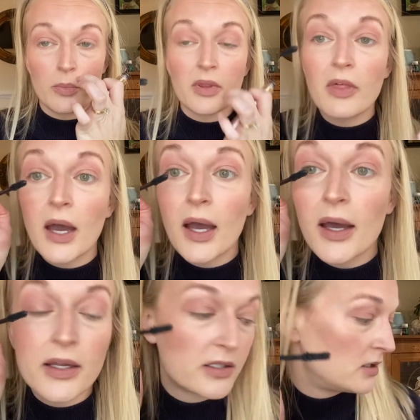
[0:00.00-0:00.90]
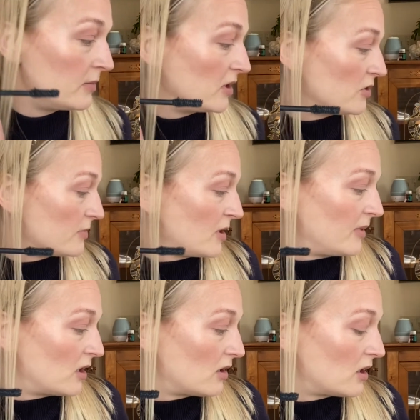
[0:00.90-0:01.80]
that, let me use my
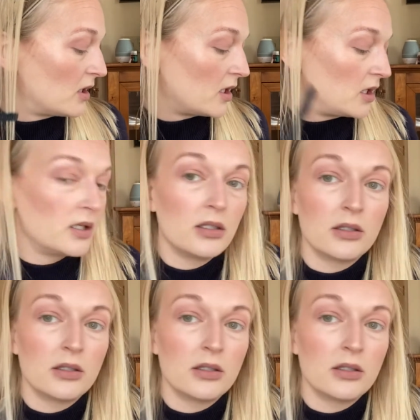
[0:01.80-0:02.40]
mirror again.